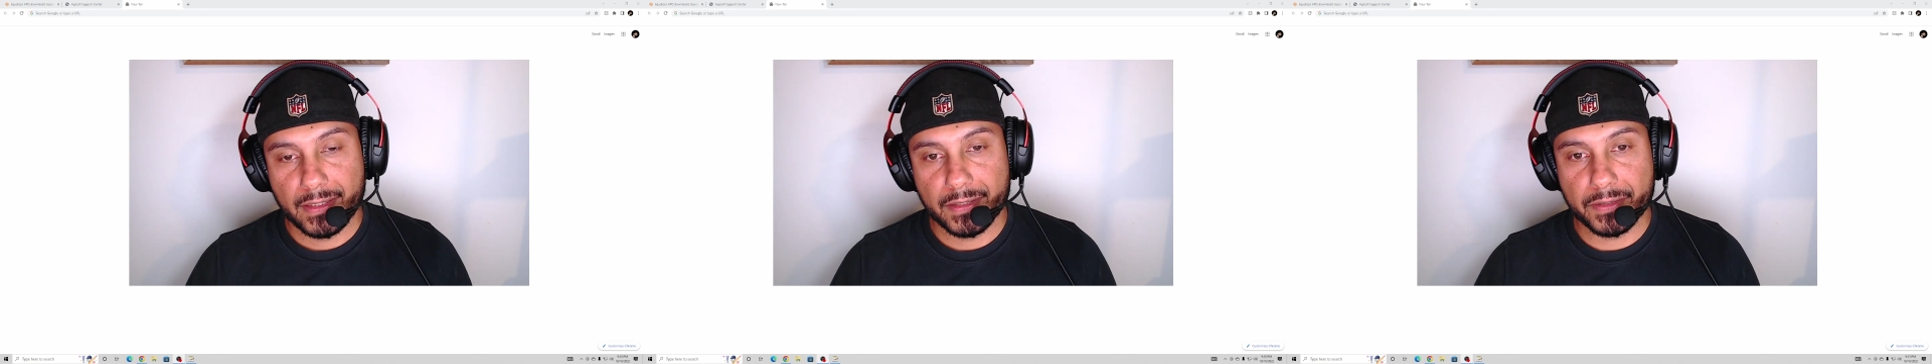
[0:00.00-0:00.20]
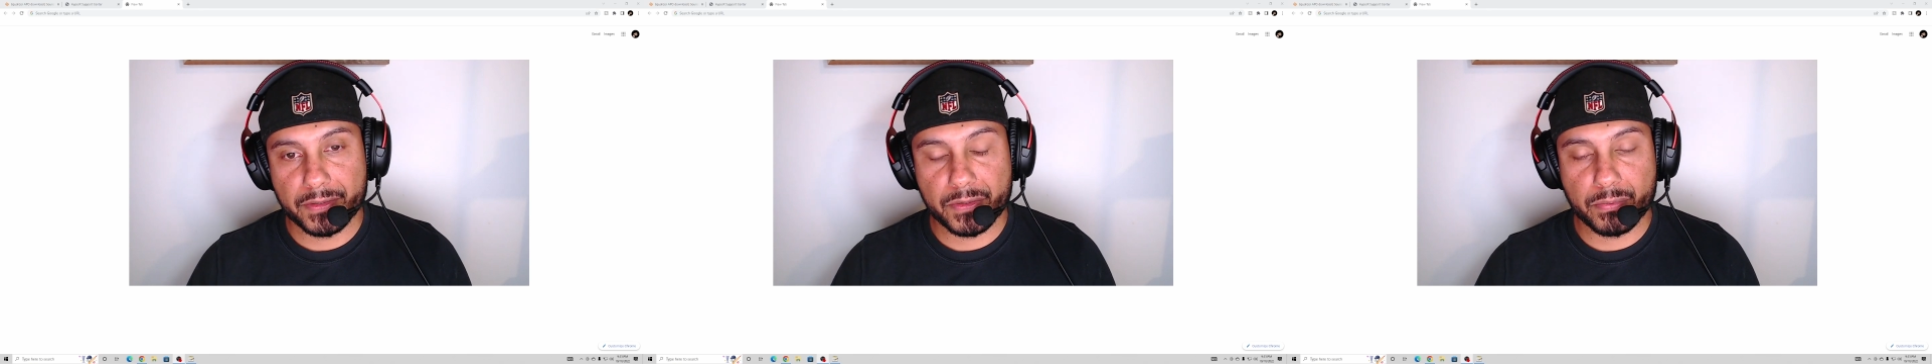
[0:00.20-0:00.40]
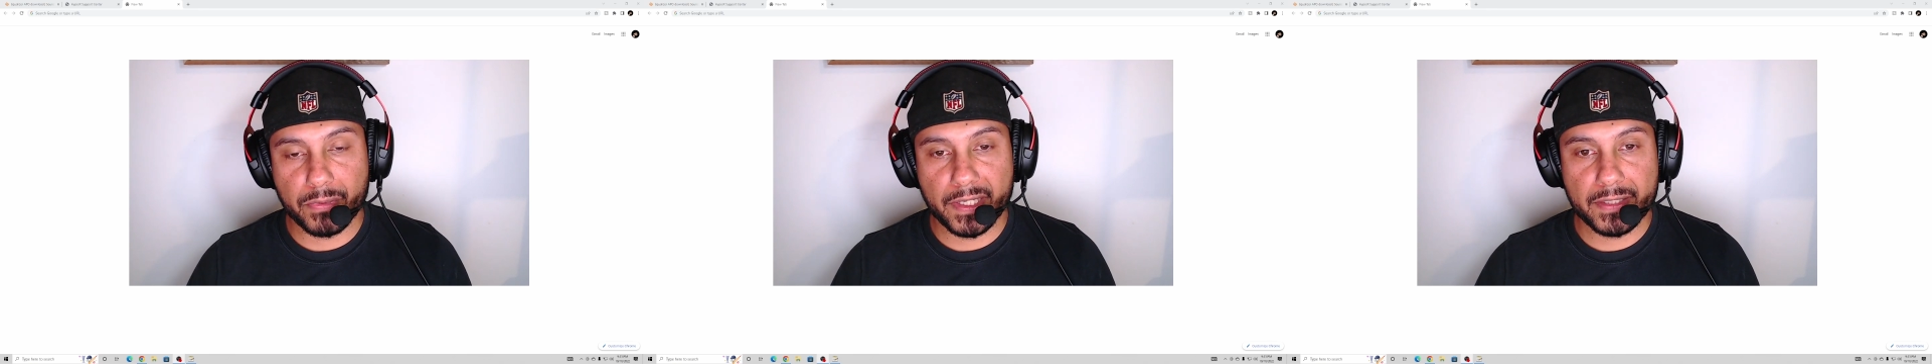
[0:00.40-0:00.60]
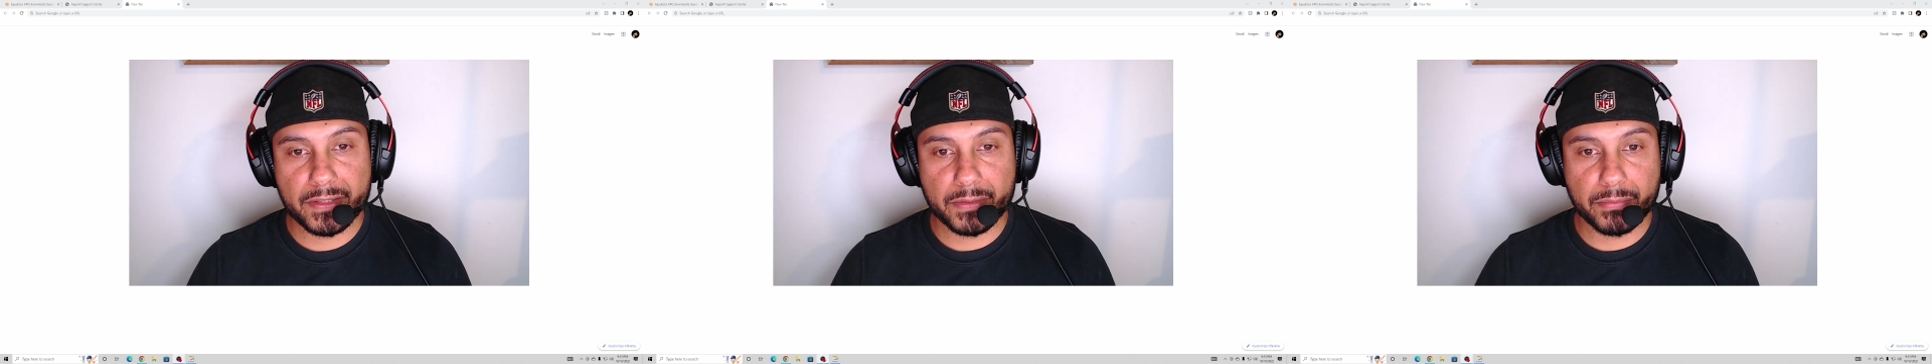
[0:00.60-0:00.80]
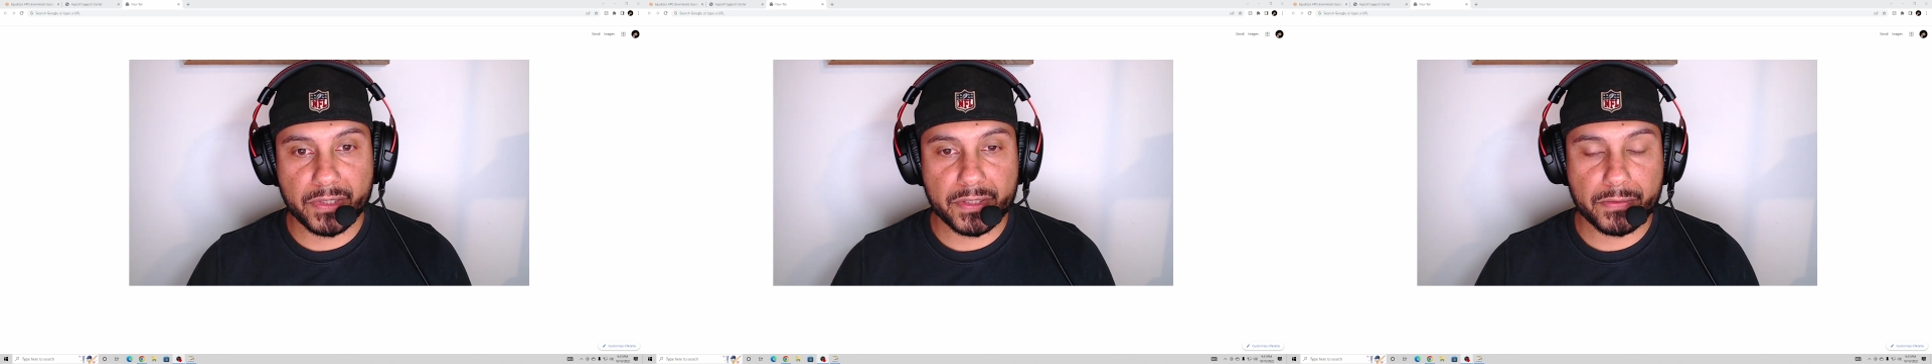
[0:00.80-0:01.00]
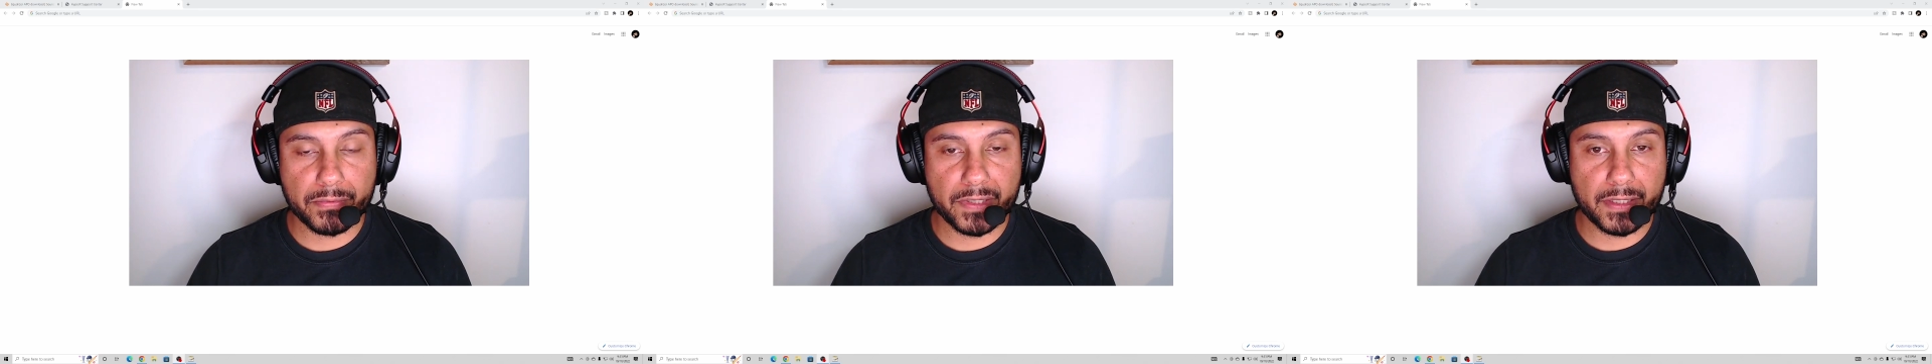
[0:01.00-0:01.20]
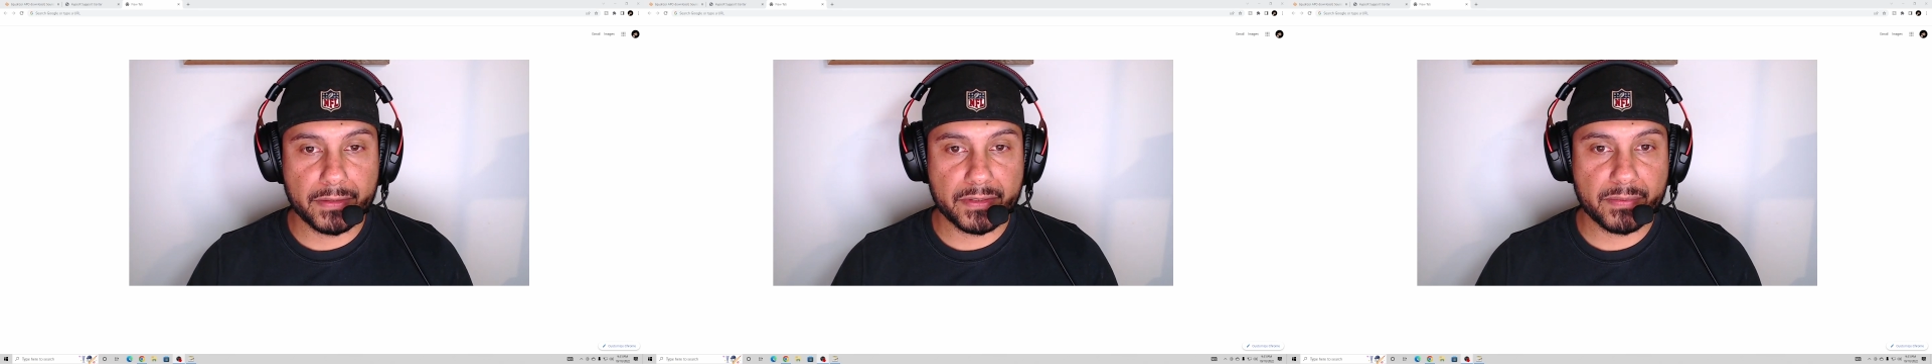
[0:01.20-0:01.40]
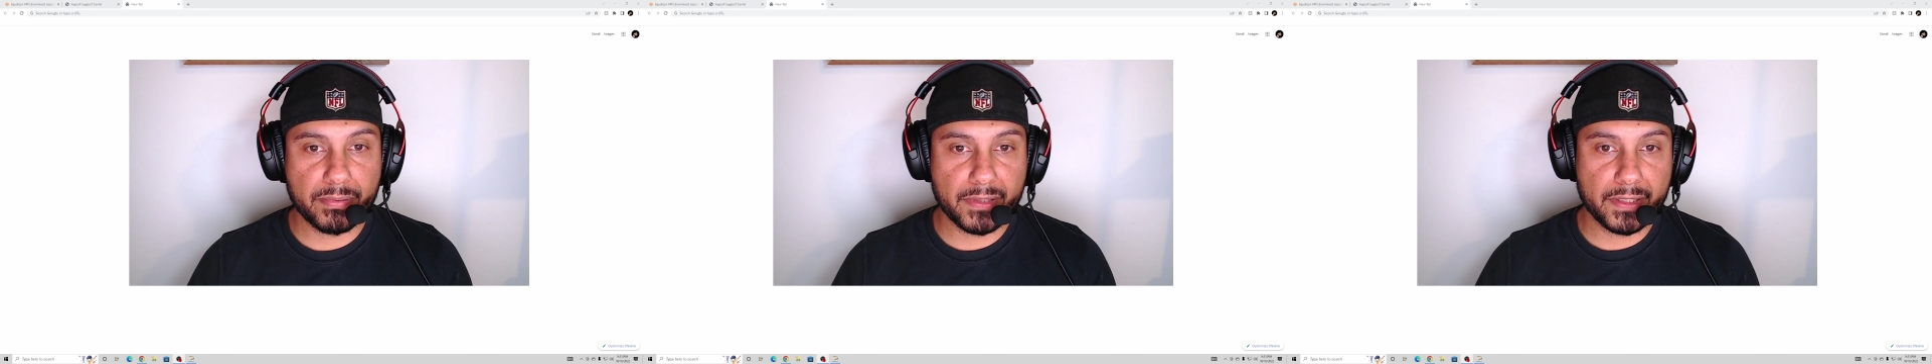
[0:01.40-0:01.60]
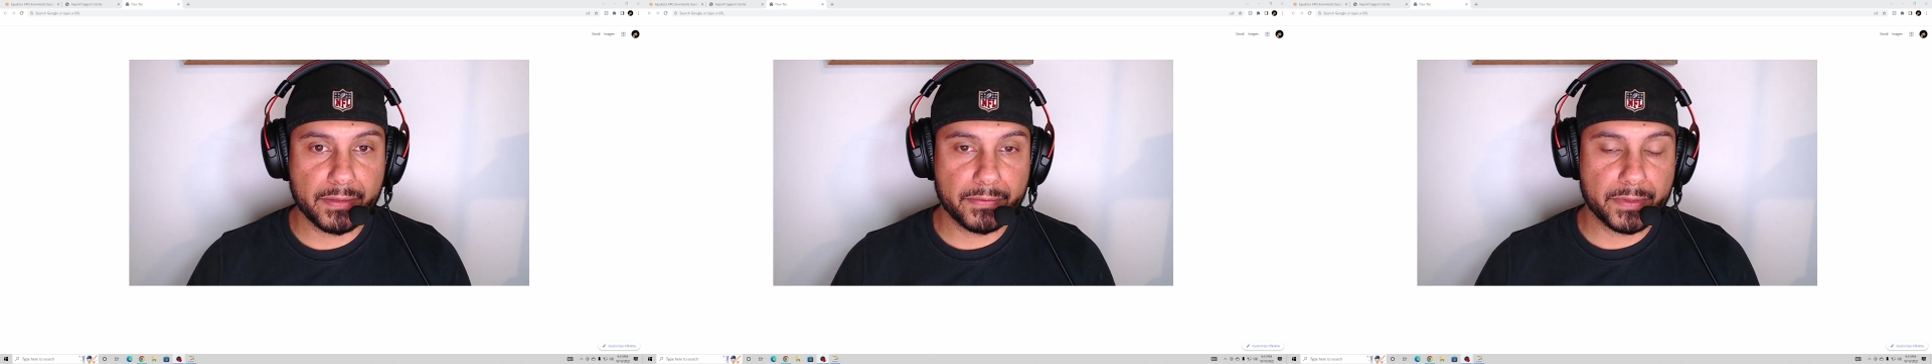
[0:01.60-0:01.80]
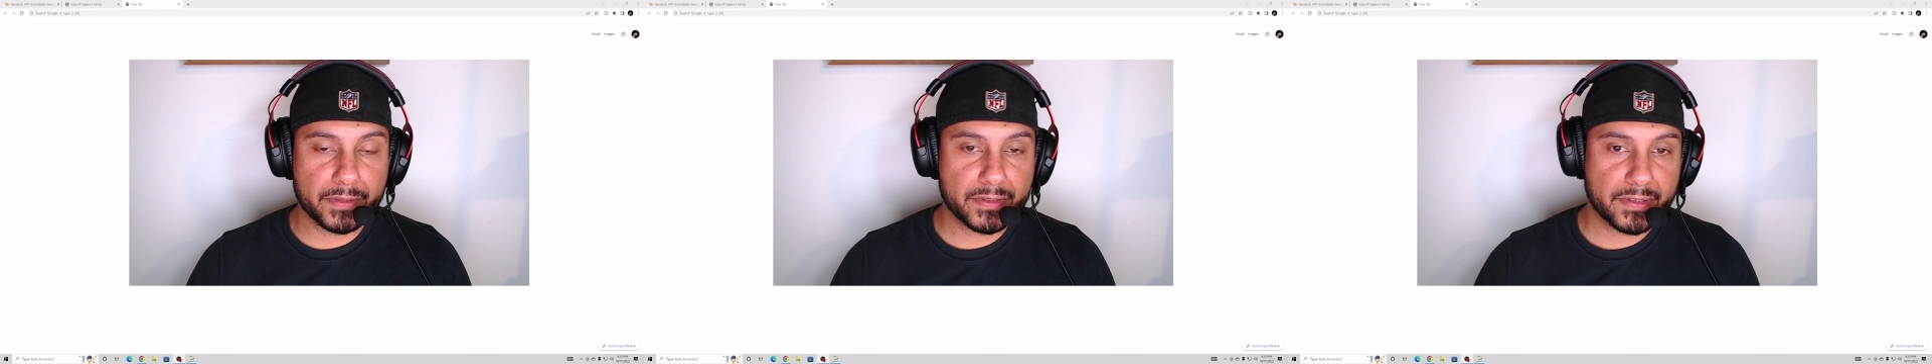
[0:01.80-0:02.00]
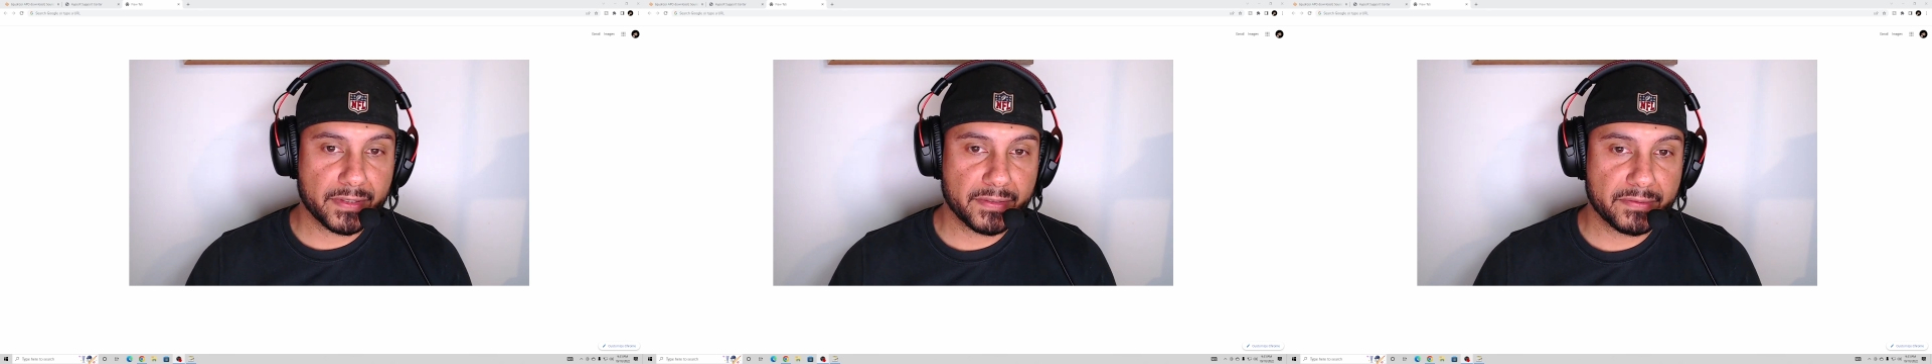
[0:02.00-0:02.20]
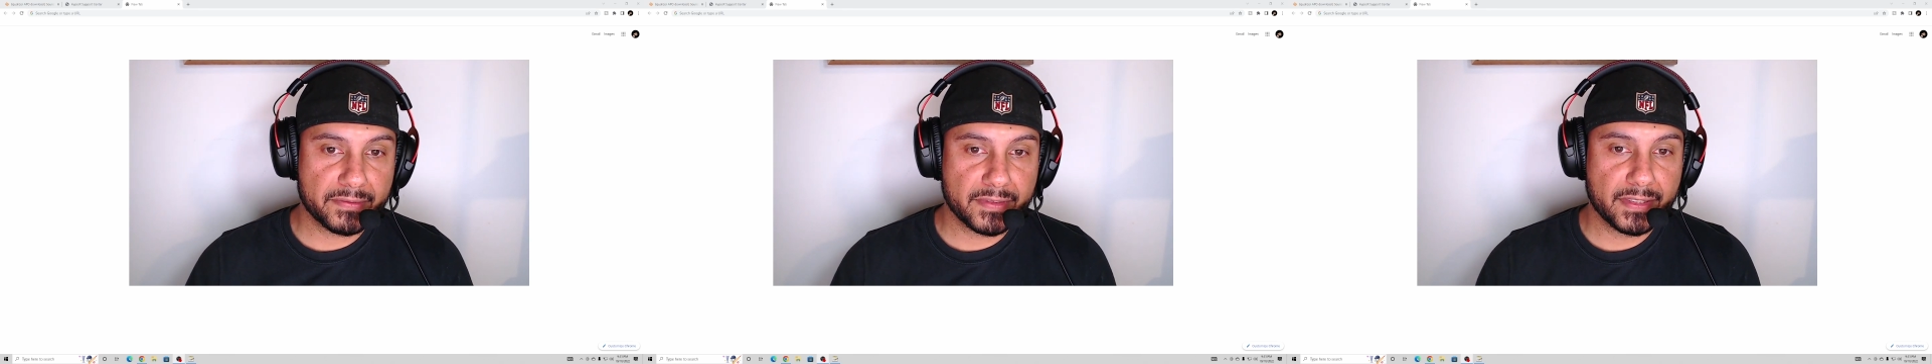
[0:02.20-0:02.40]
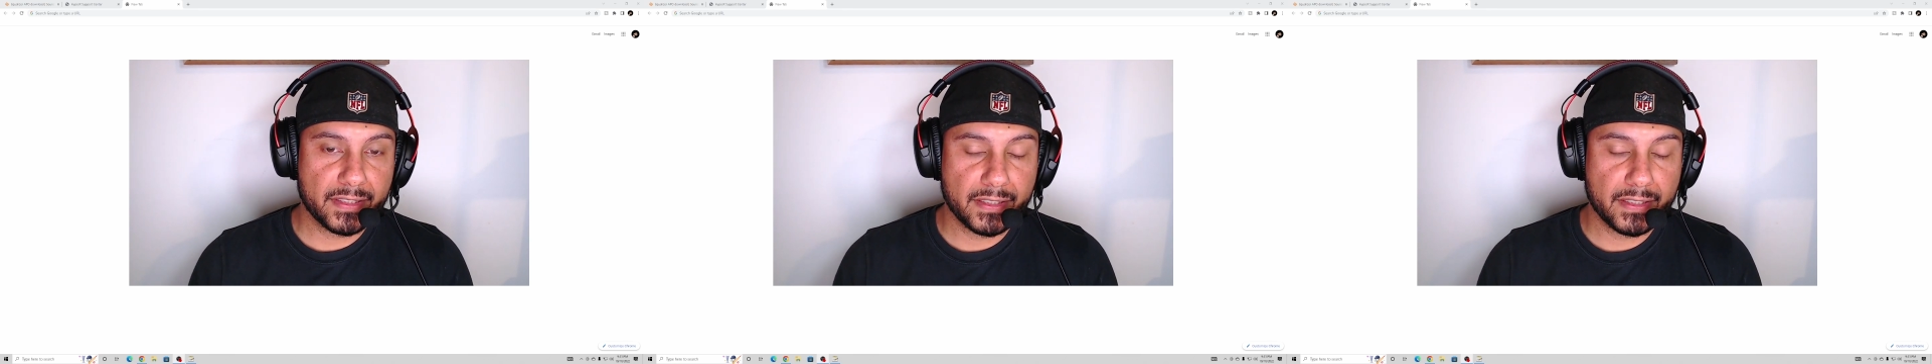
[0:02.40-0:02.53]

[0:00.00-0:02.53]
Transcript: it was way too much when I was playing Warzone.